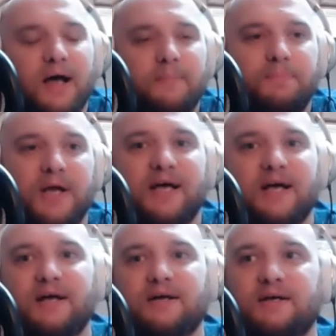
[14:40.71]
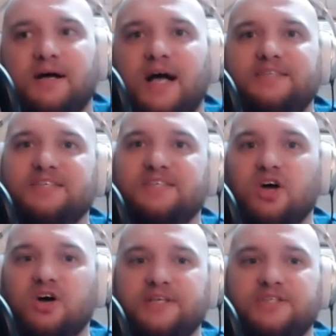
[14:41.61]
but uh, I just
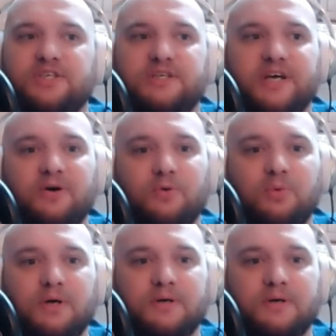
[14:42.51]
thought it should go,